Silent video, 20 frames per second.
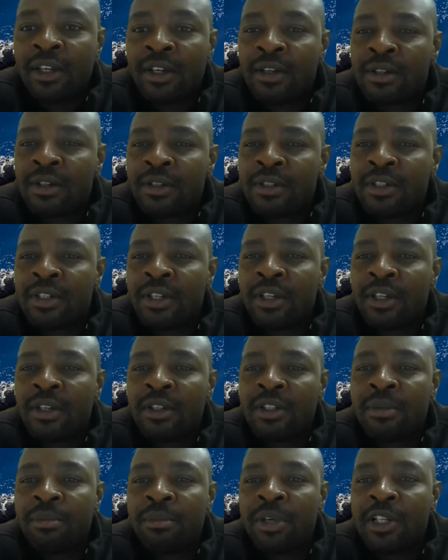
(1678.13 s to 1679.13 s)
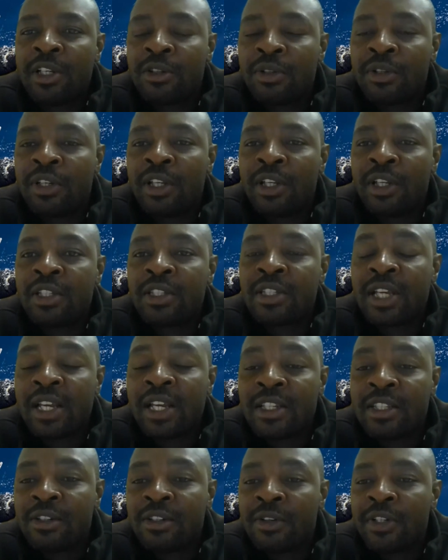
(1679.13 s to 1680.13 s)
uh, she, she mentioned the
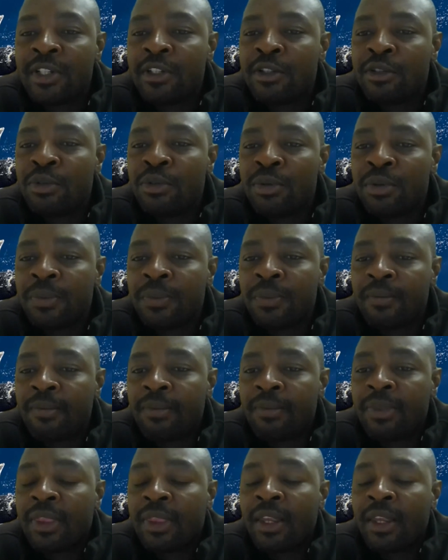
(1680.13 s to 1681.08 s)
site screening tool.